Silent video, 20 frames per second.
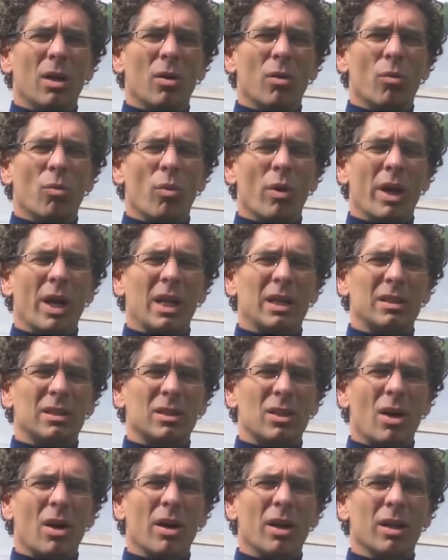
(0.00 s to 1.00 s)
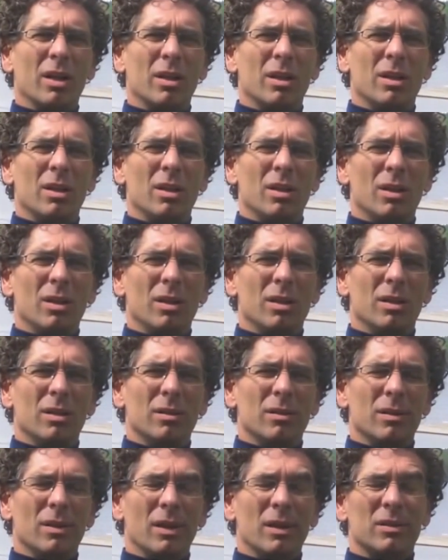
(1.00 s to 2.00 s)
when I started,
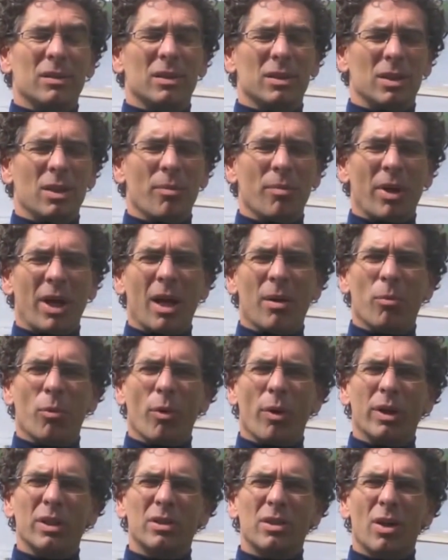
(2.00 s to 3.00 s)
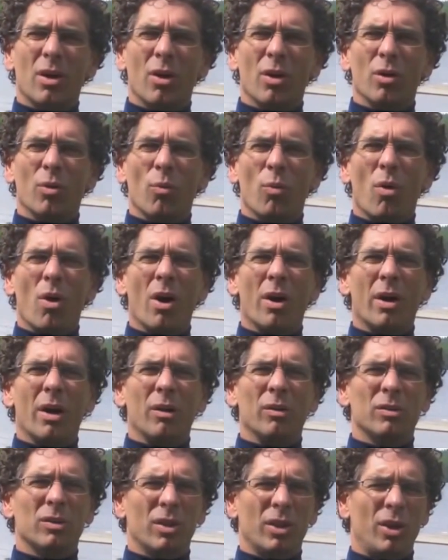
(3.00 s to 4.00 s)
this is jumping ahead, but when I started on the water, I
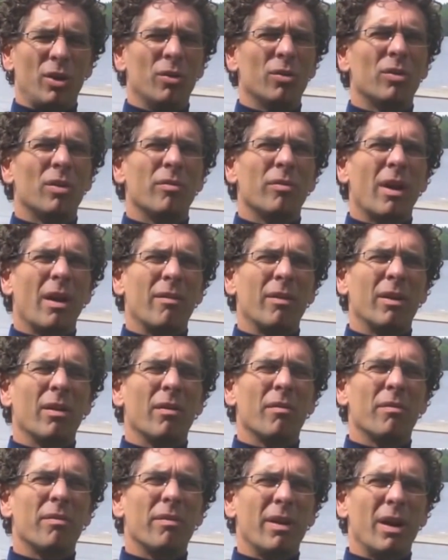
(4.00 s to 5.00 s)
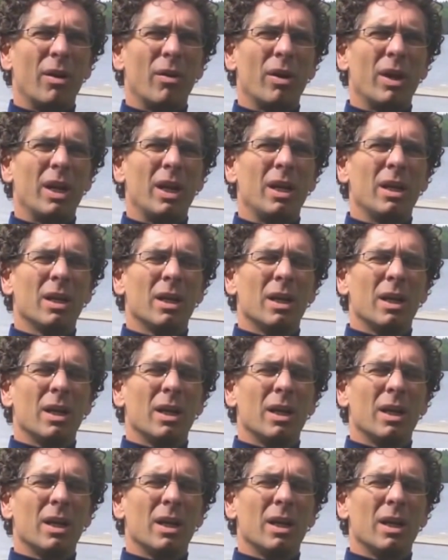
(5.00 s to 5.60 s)
was accused of having a very